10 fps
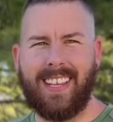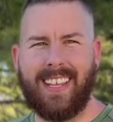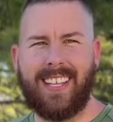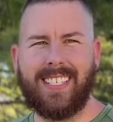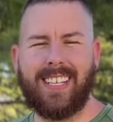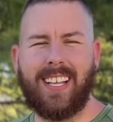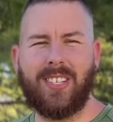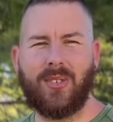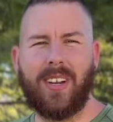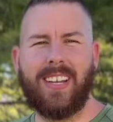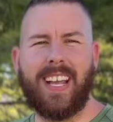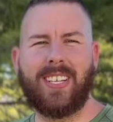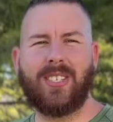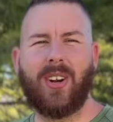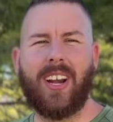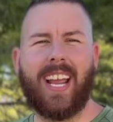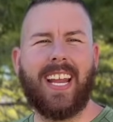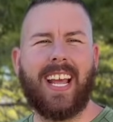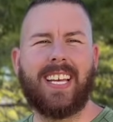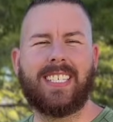The Celestron Nexstar
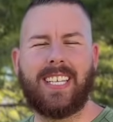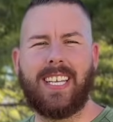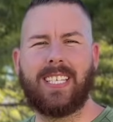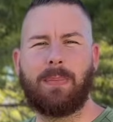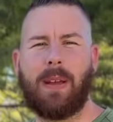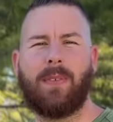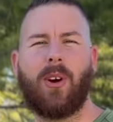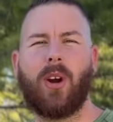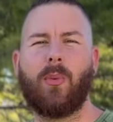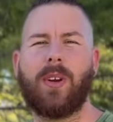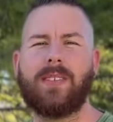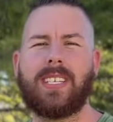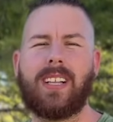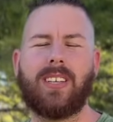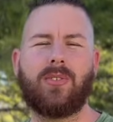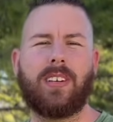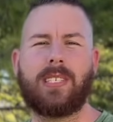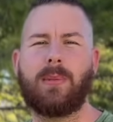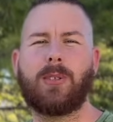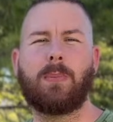8 SE is by far one of
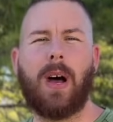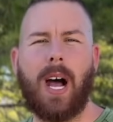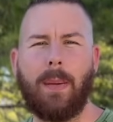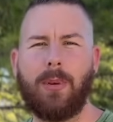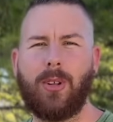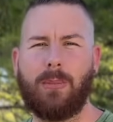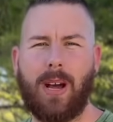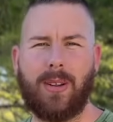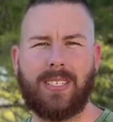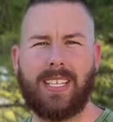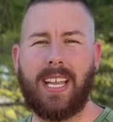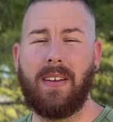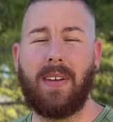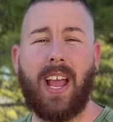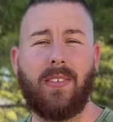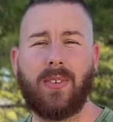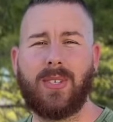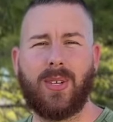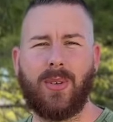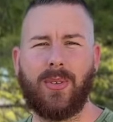Celestron's most popular models that they have ever
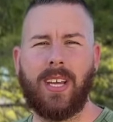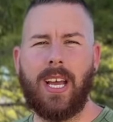sold.